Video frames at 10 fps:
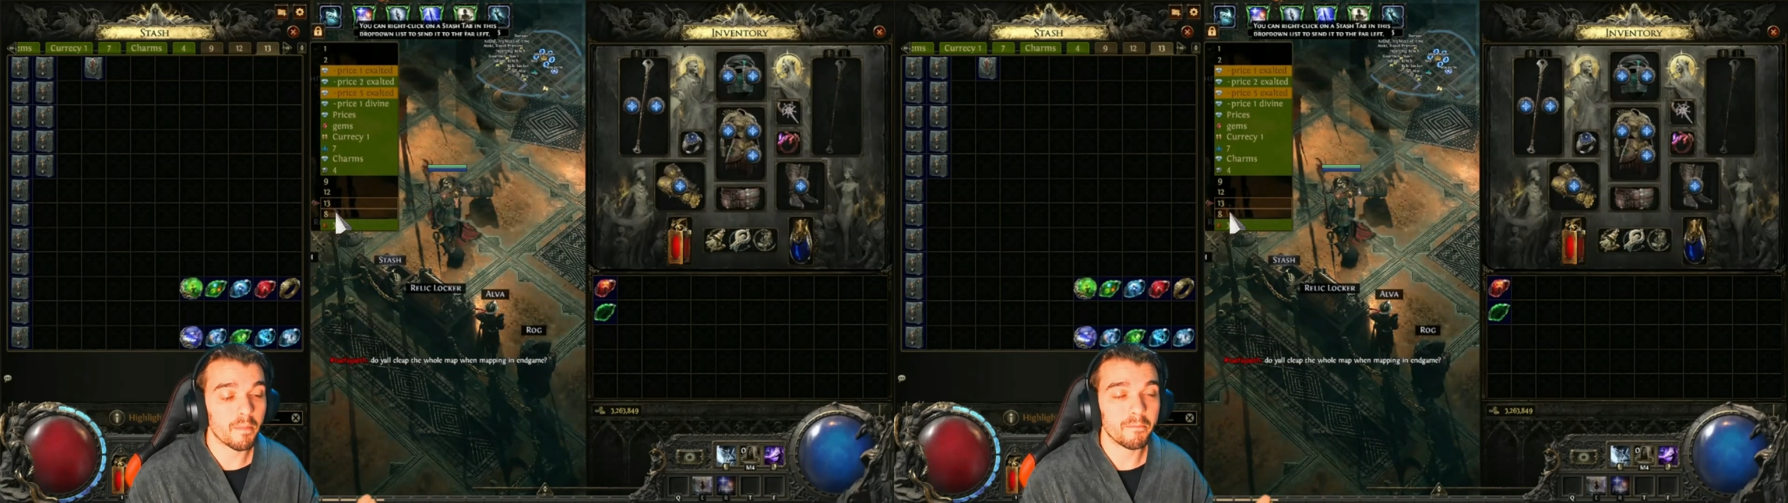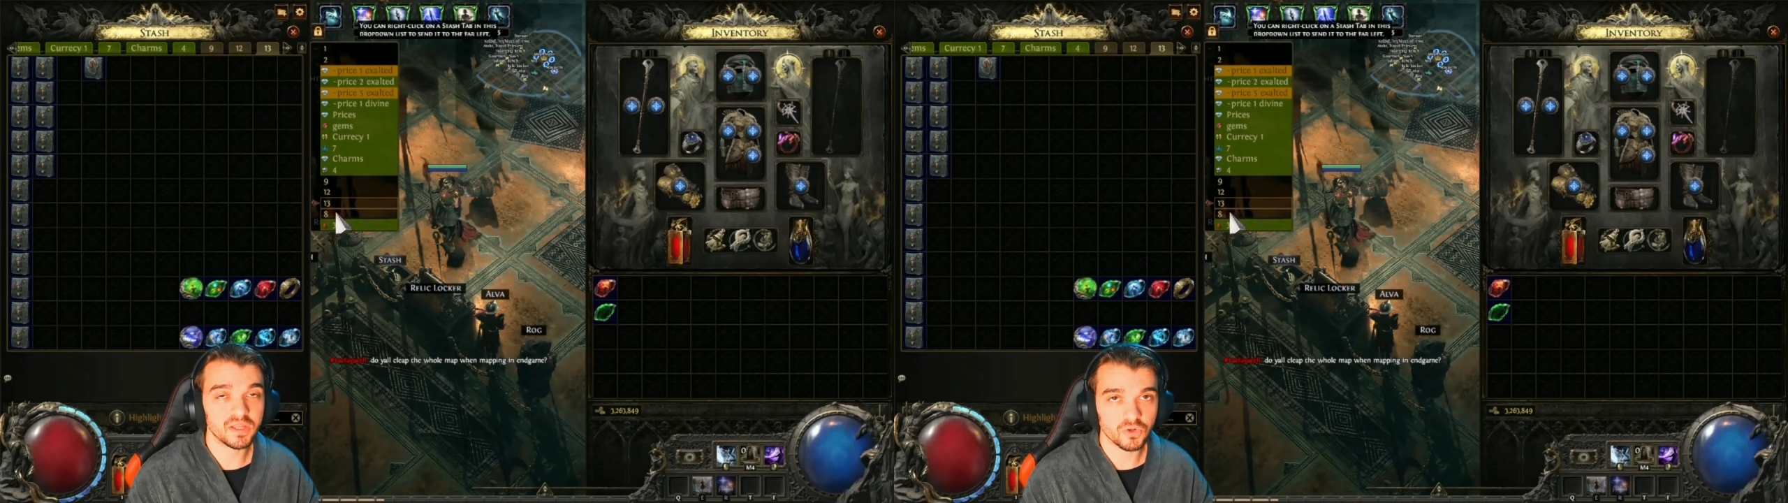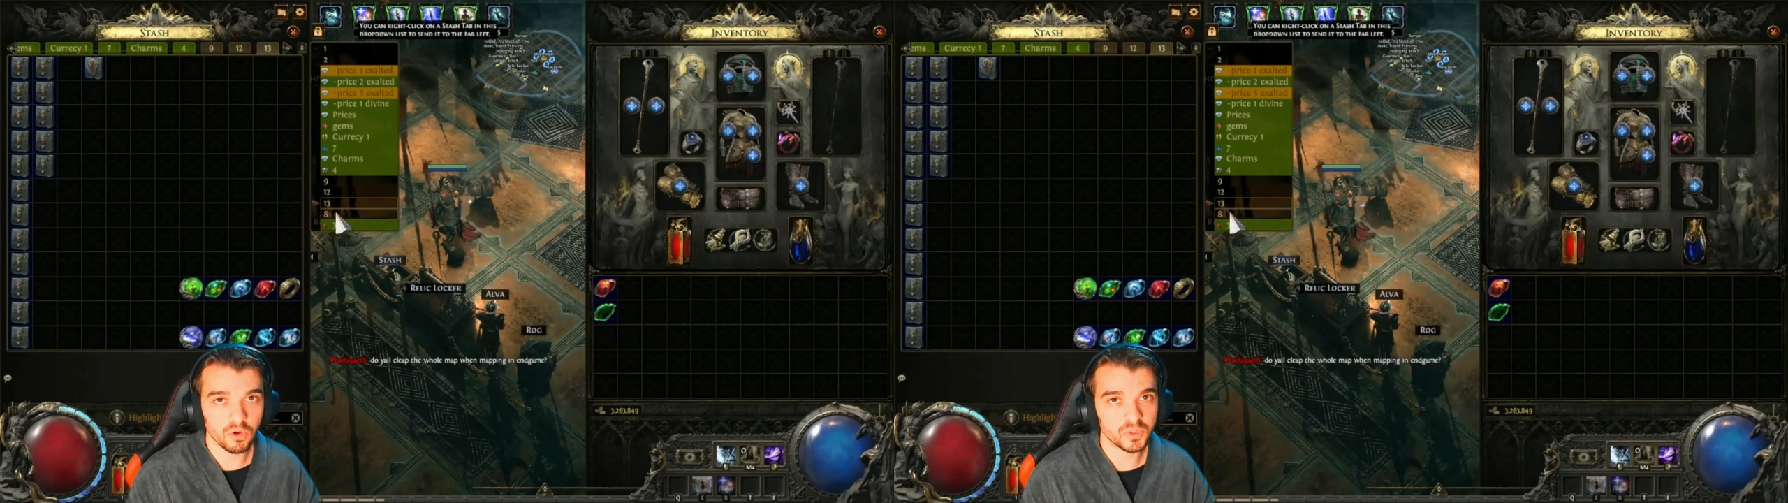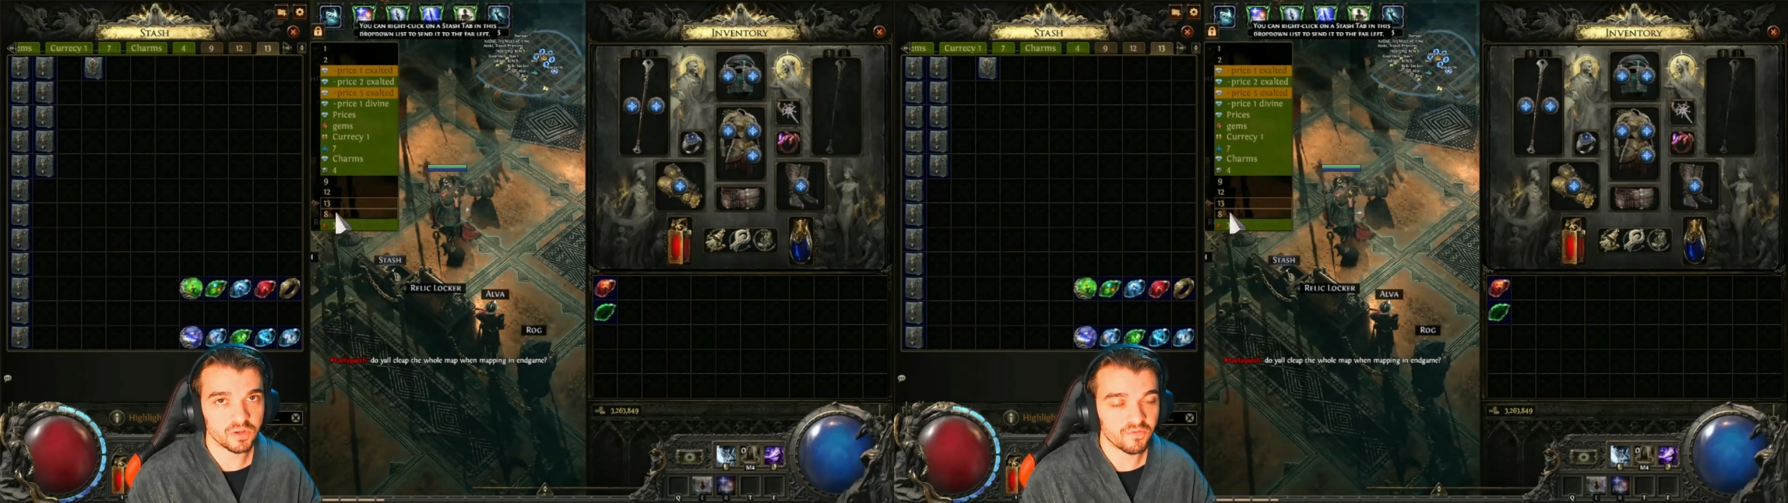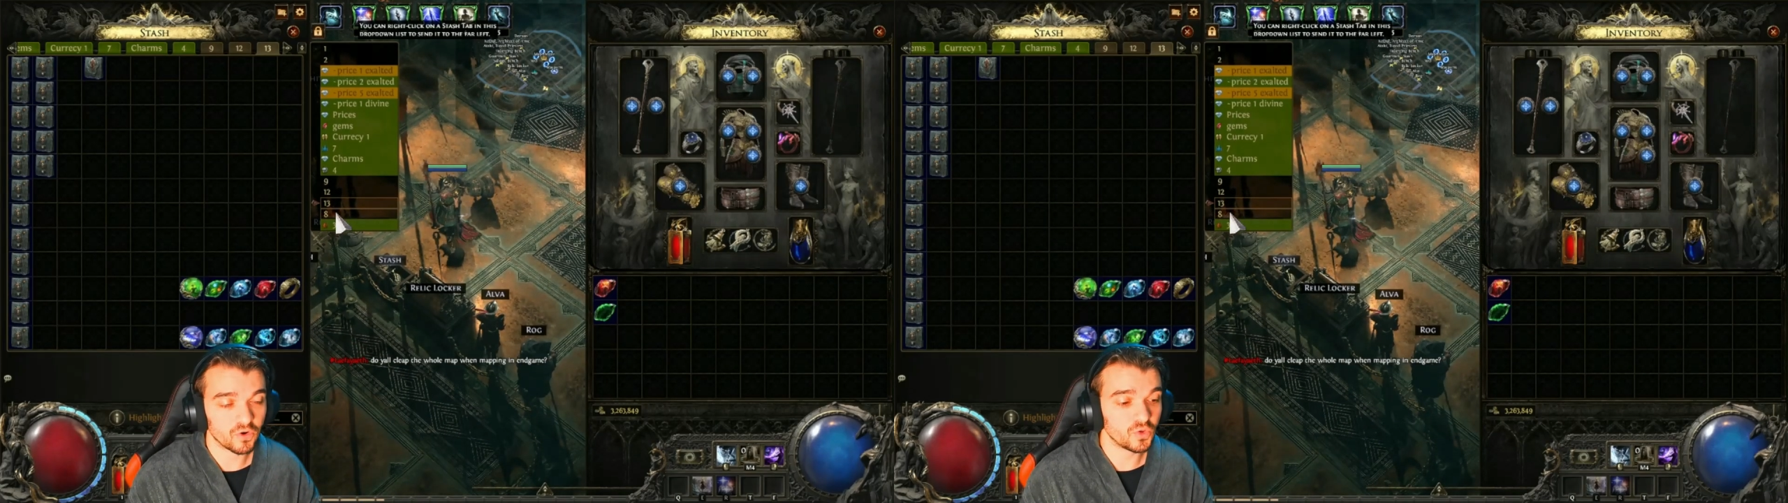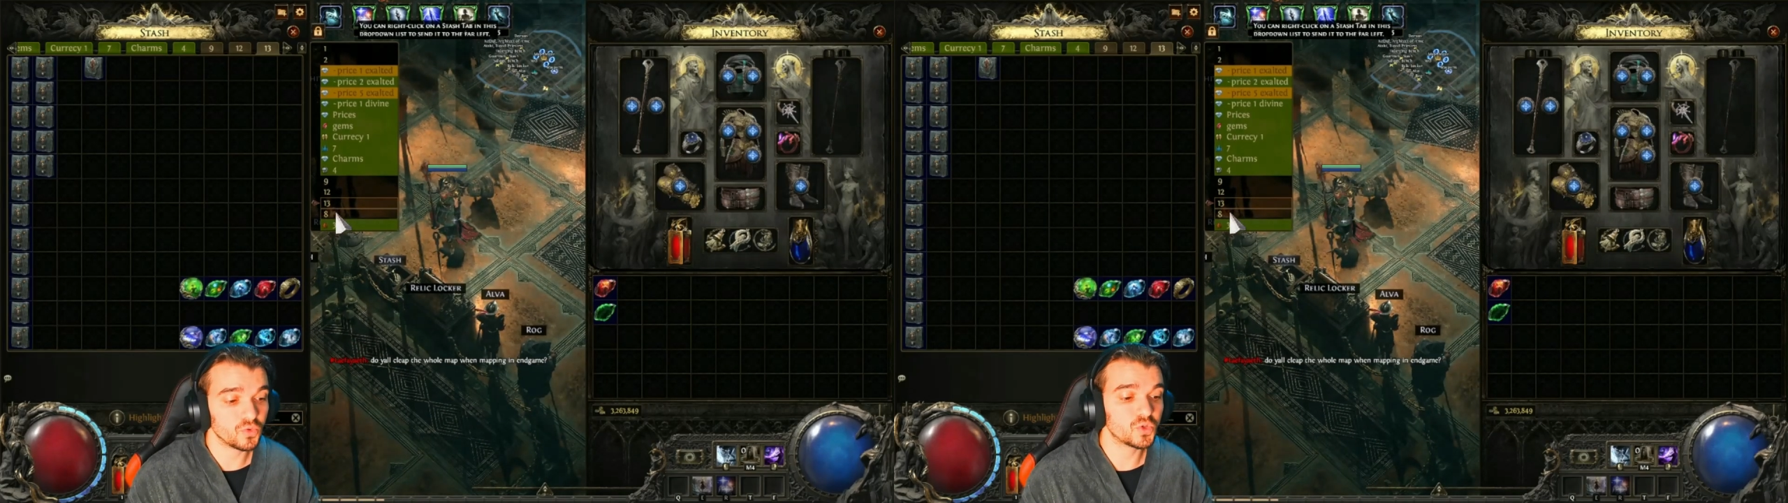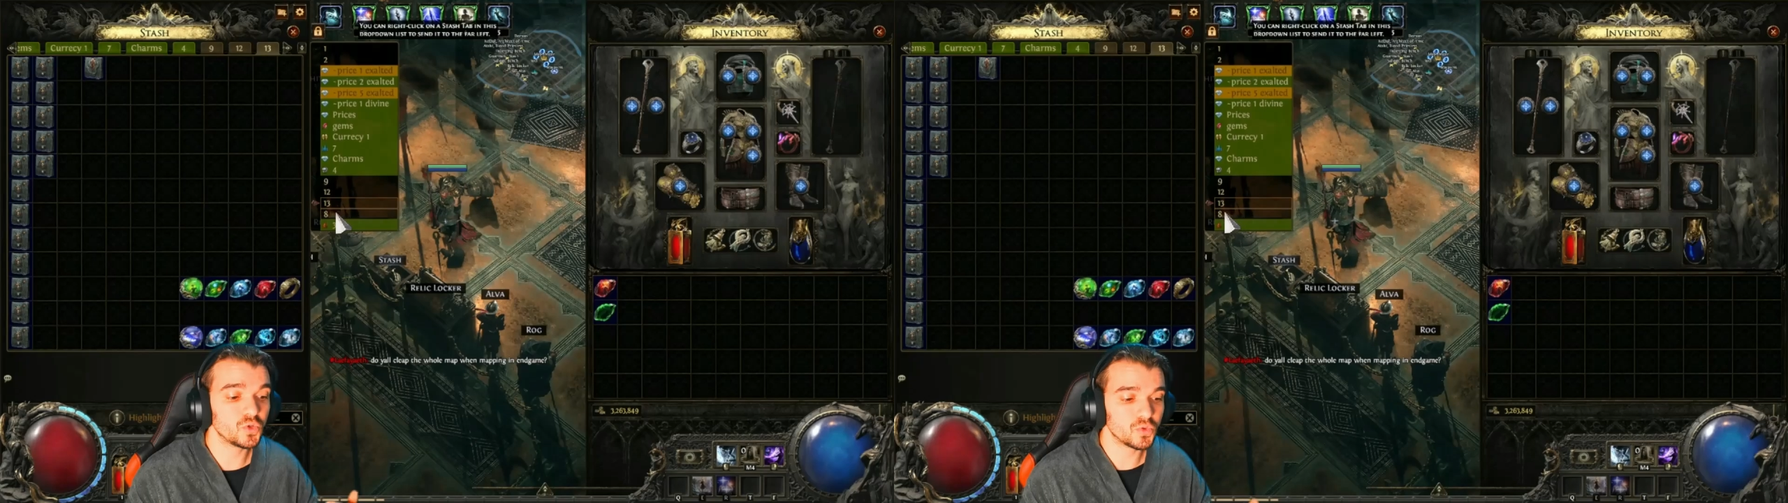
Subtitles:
a better option for you to